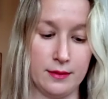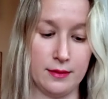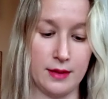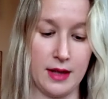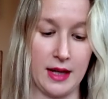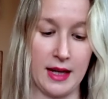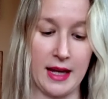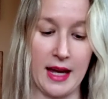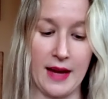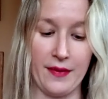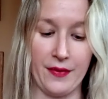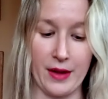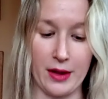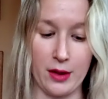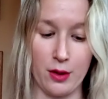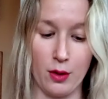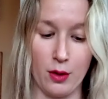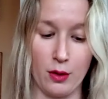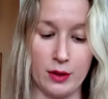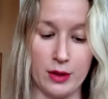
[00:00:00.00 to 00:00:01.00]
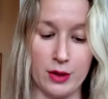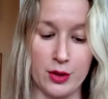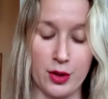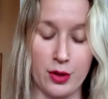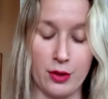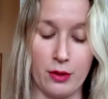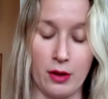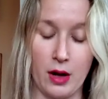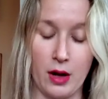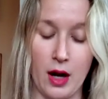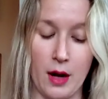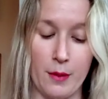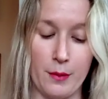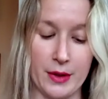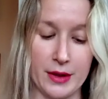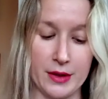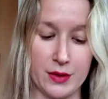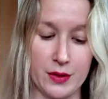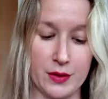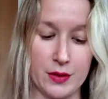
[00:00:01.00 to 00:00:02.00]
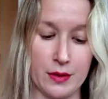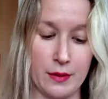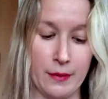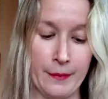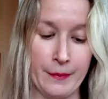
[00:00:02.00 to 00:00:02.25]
again, like your own internal compass,